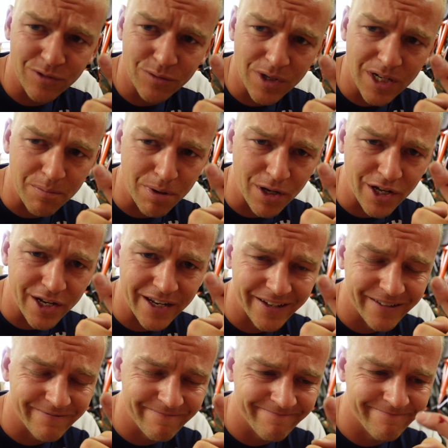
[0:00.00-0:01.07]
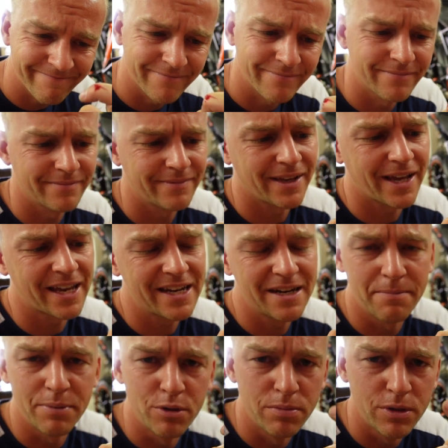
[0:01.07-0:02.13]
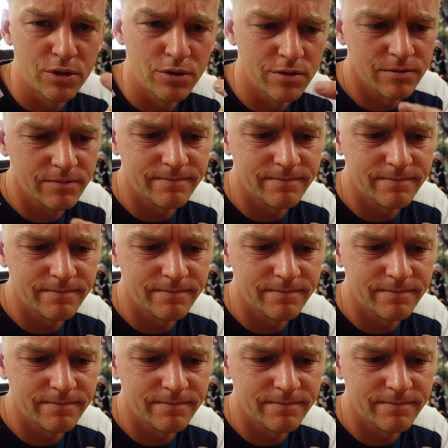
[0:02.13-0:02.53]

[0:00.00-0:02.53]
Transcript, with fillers: Really blood. I did boo-boo.